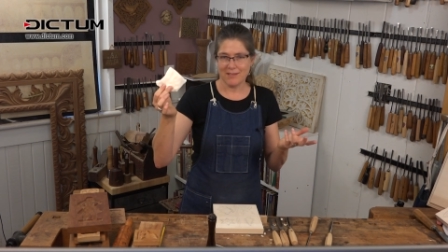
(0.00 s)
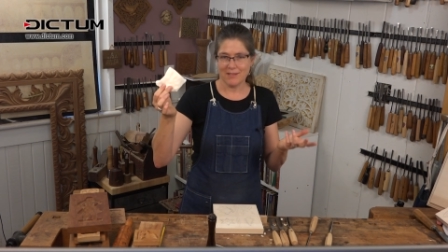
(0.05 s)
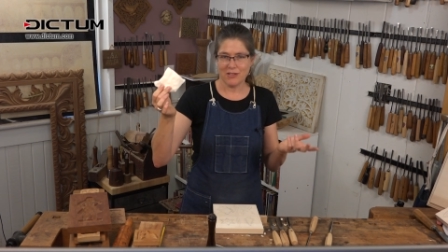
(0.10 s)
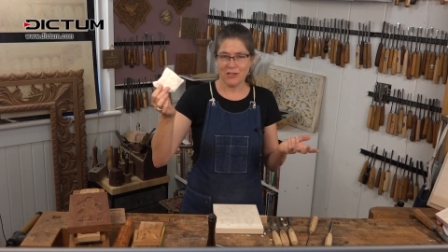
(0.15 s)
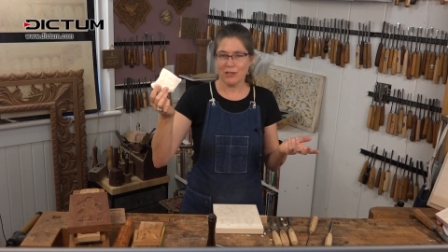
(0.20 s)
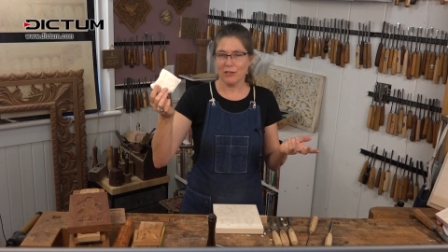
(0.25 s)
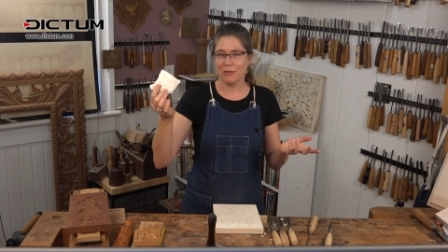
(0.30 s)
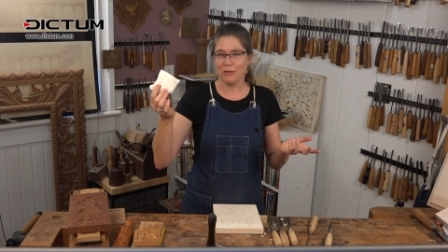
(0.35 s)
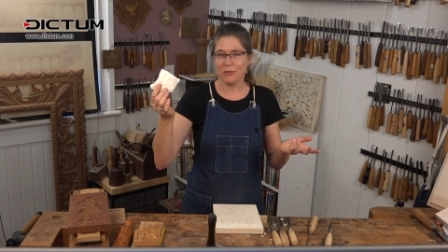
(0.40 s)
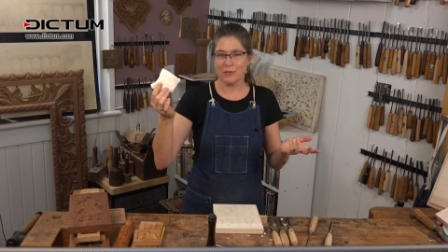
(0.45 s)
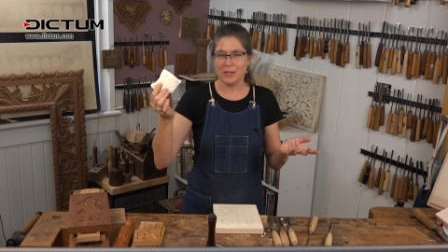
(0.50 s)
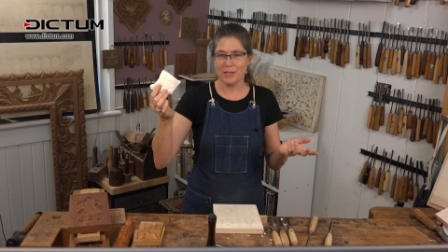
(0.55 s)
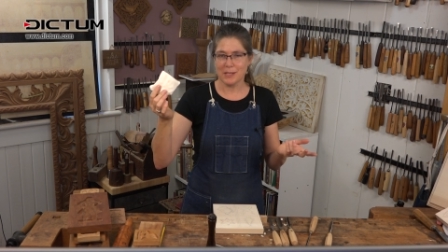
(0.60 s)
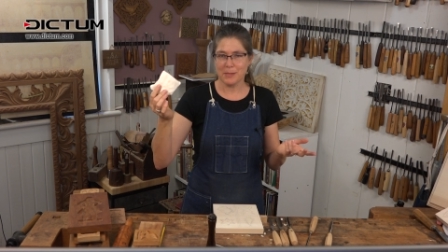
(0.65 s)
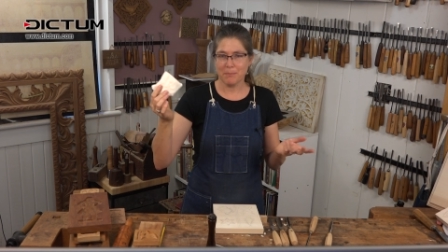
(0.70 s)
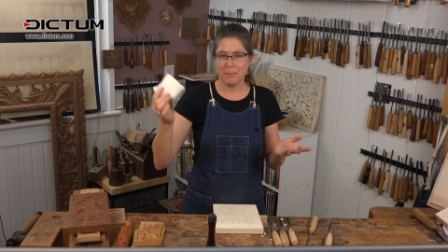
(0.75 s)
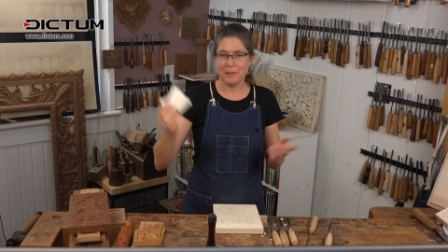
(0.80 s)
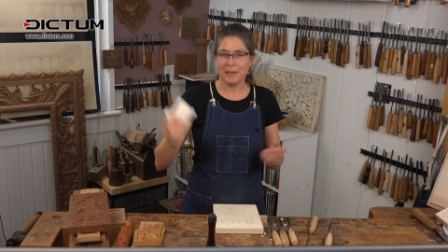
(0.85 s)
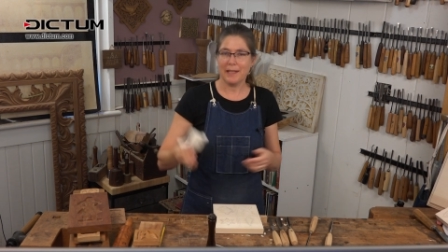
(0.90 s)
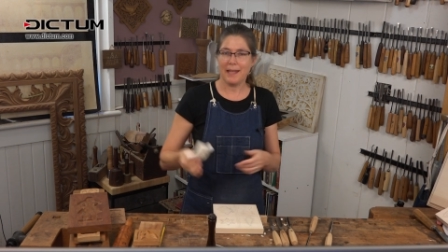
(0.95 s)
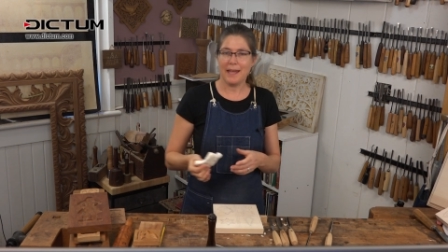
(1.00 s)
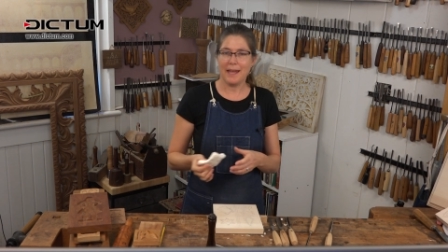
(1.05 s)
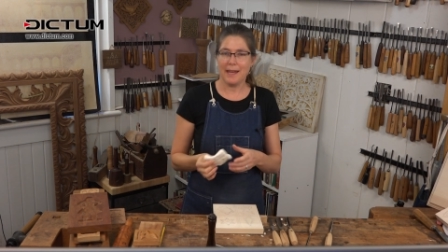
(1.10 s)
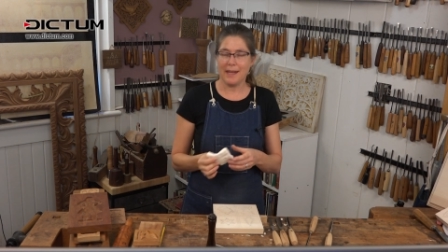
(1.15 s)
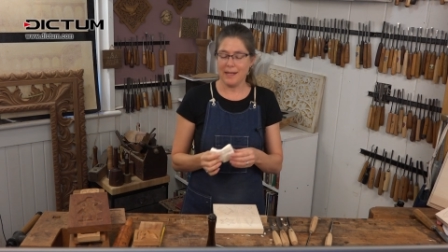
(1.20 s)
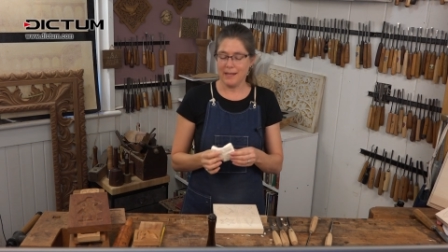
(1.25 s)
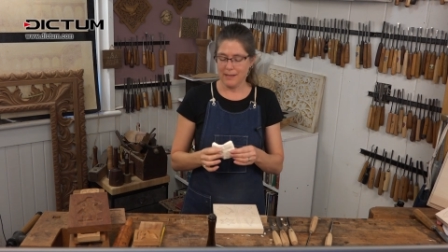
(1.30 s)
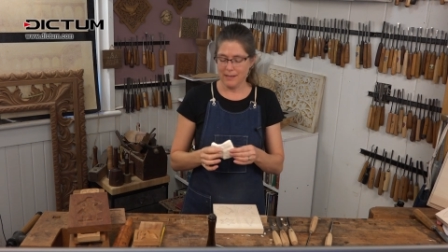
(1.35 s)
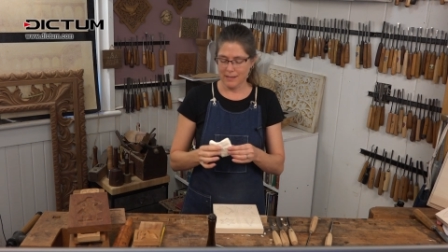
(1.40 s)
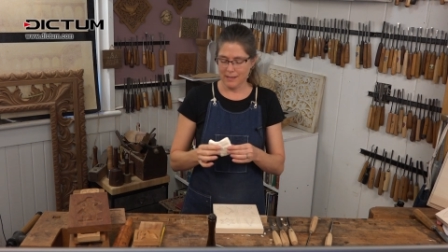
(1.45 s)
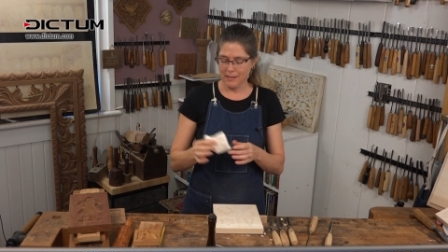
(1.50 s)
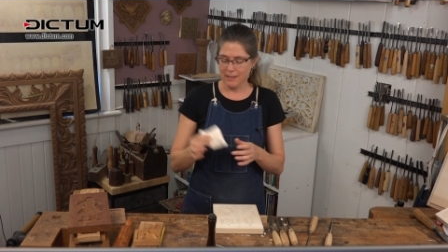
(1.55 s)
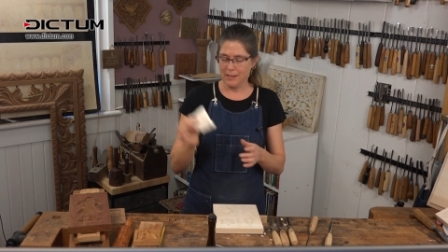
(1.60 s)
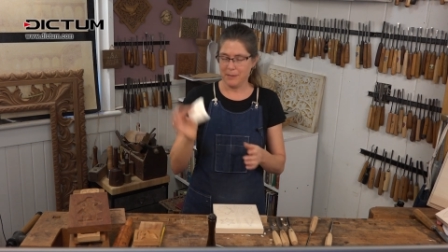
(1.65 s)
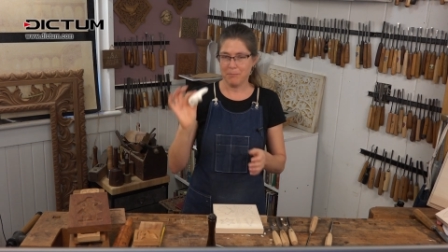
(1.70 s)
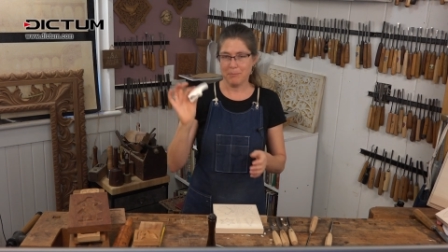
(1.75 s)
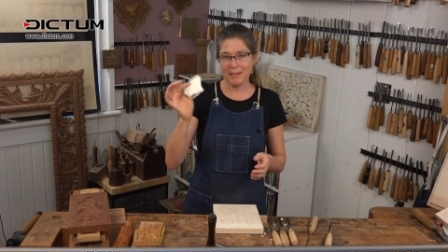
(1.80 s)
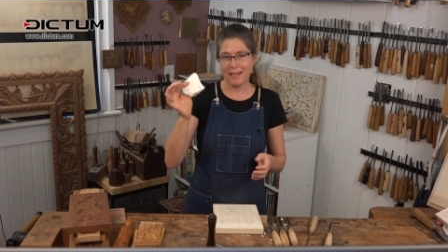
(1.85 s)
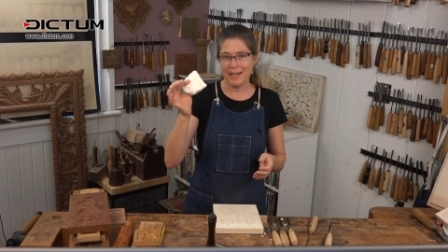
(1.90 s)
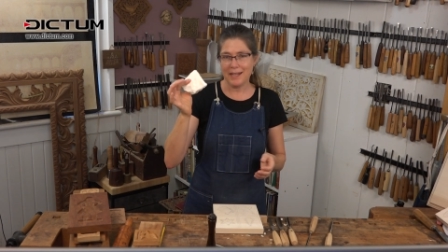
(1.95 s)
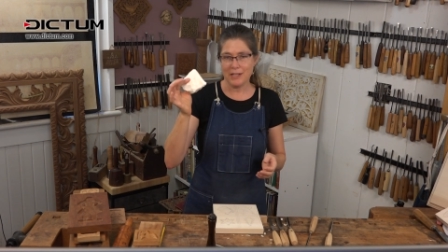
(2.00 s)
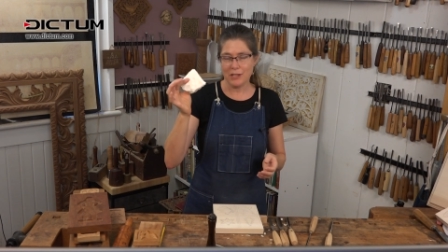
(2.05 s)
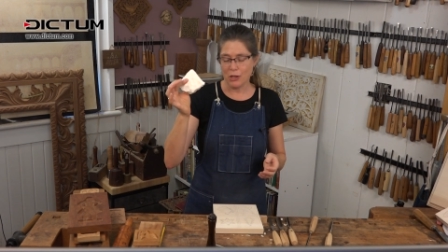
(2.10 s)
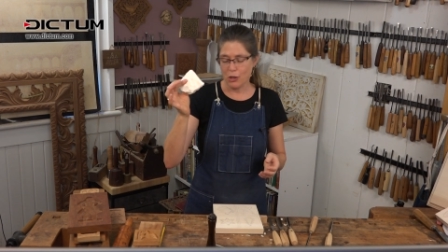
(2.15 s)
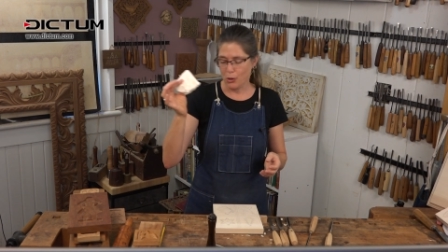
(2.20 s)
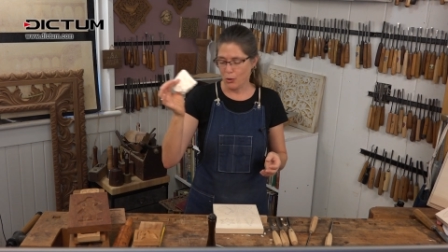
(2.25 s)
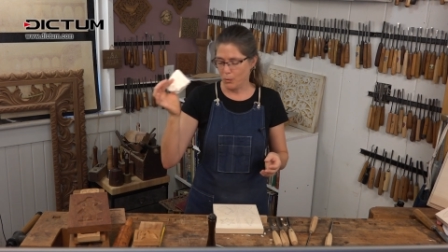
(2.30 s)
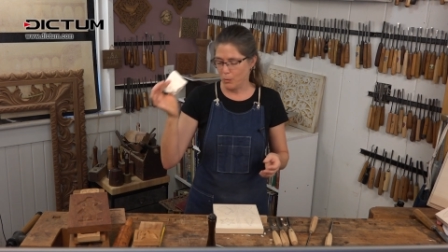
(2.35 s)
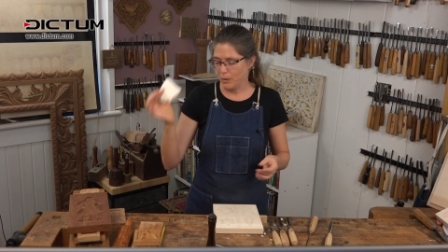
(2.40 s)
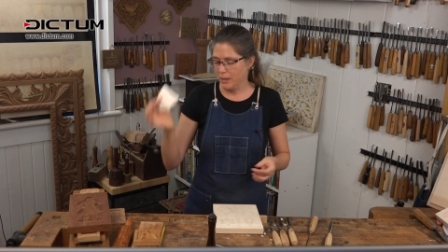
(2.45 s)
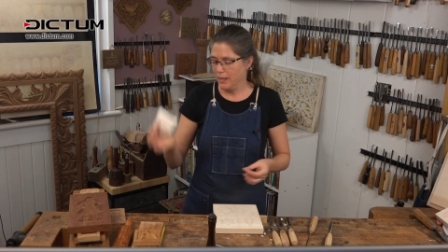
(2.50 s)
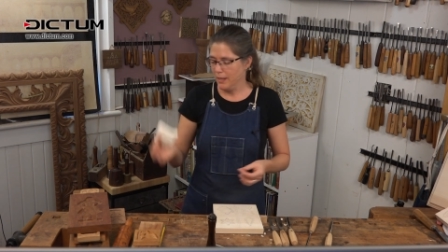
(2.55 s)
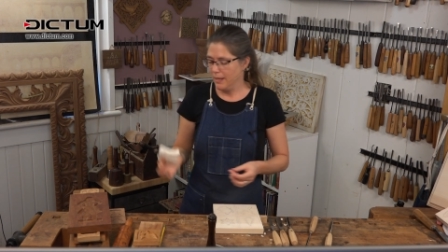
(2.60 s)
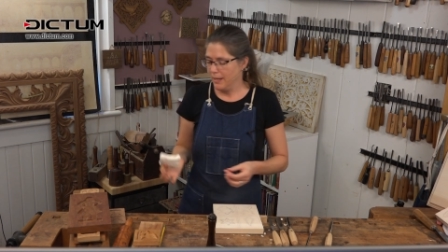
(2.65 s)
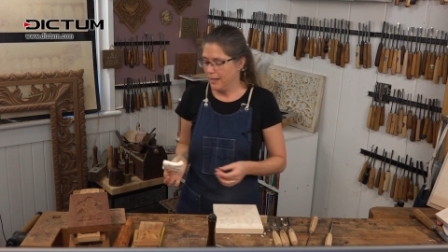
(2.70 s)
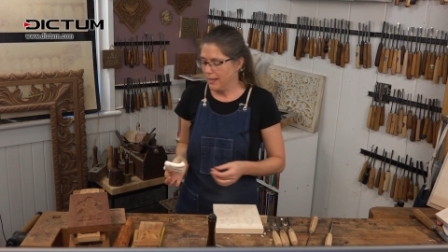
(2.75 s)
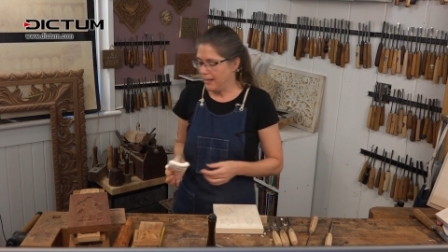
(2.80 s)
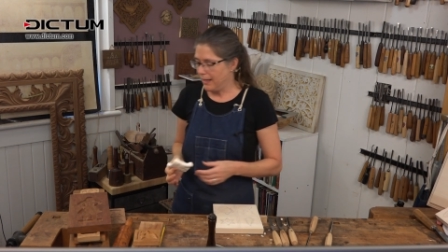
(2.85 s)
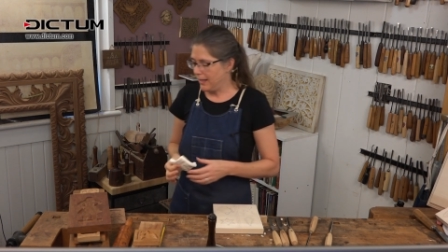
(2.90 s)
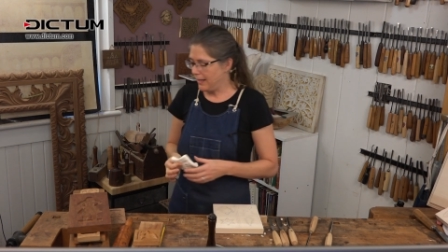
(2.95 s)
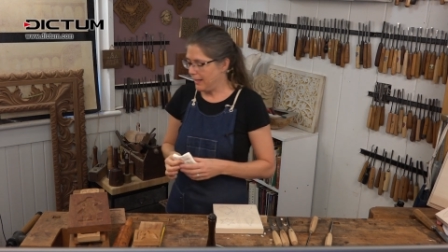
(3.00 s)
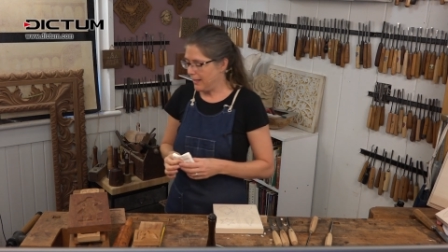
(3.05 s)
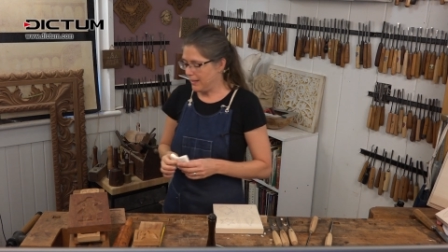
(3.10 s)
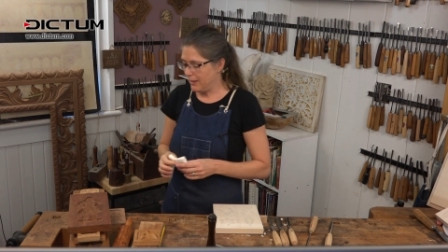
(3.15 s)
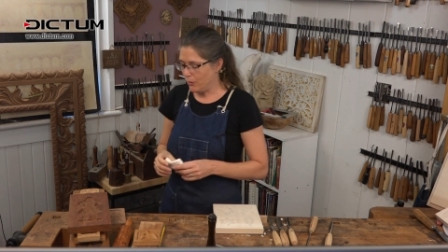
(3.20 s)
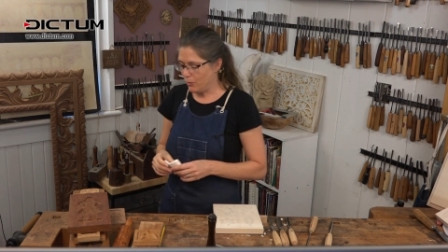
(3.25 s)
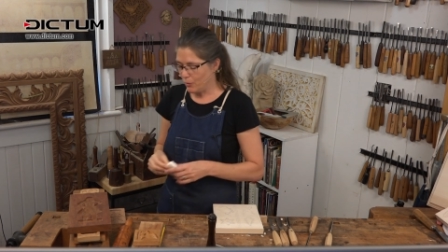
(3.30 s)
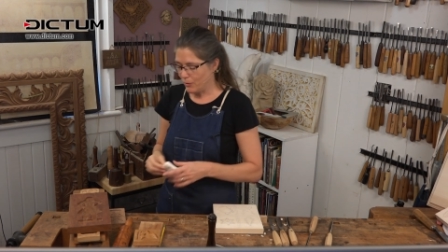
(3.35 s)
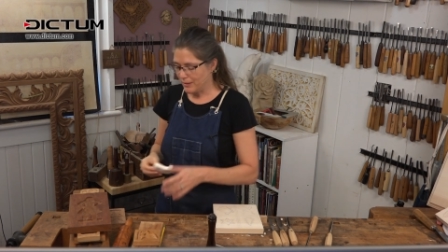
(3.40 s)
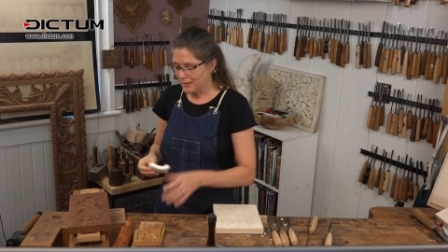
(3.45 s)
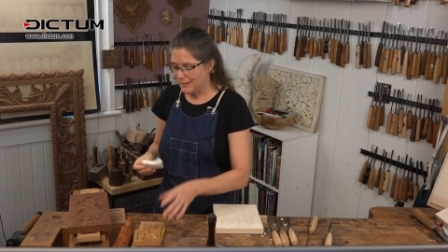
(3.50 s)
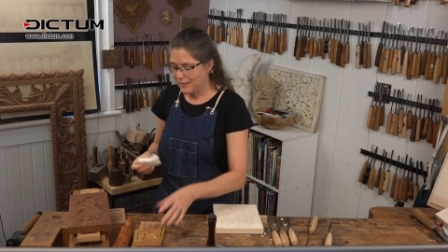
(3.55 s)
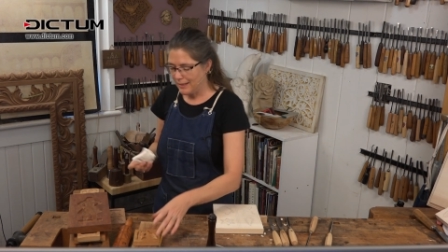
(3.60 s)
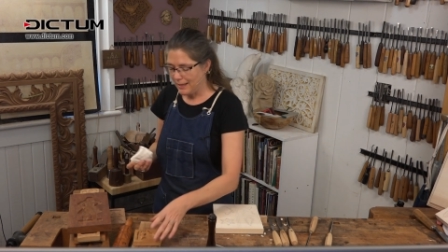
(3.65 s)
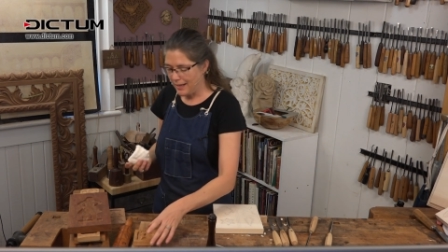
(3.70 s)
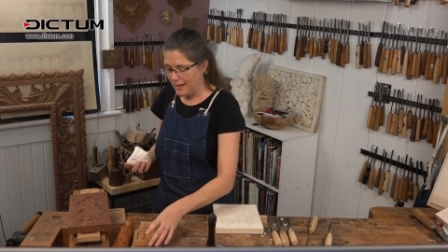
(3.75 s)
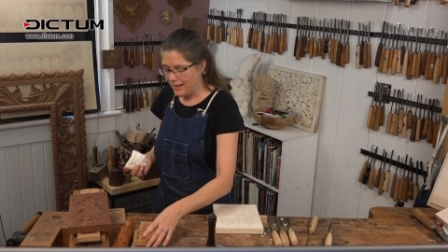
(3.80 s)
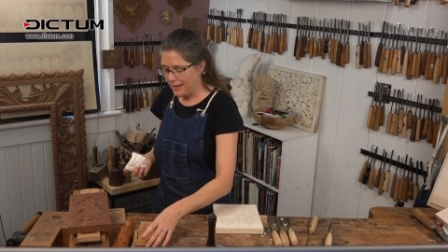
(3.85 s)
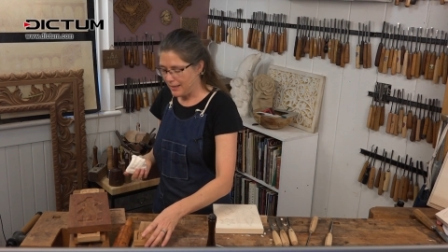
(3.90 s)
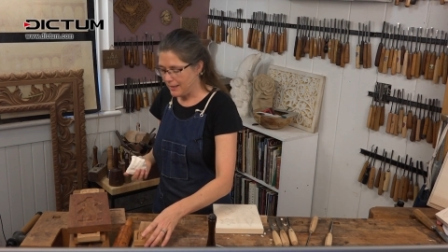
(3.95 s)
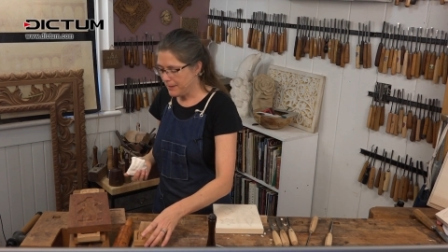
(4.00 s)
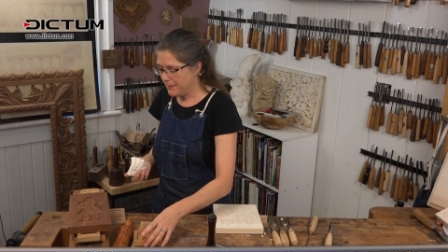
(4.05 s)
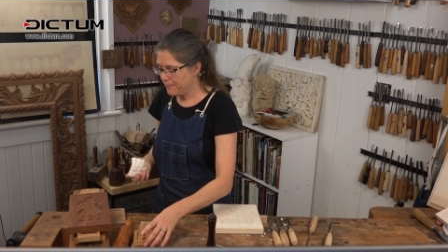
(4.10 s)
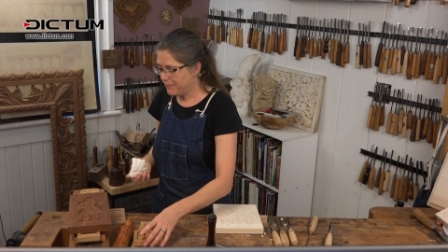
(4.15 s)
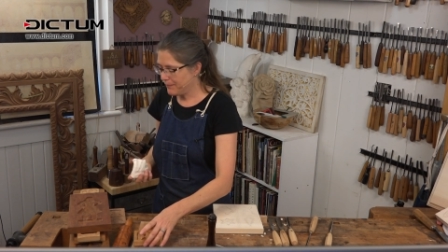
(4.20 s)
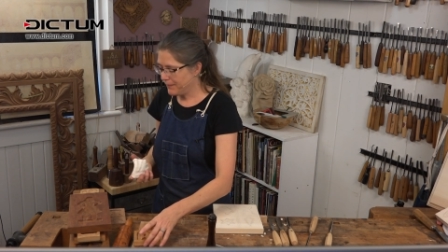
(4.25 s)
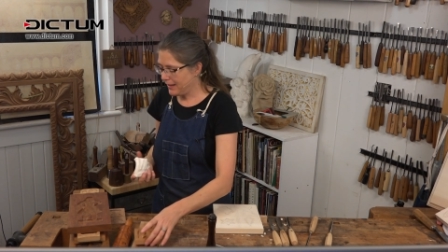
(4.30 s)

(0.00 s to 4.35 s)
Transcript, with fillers: children's Play-Doh or clay.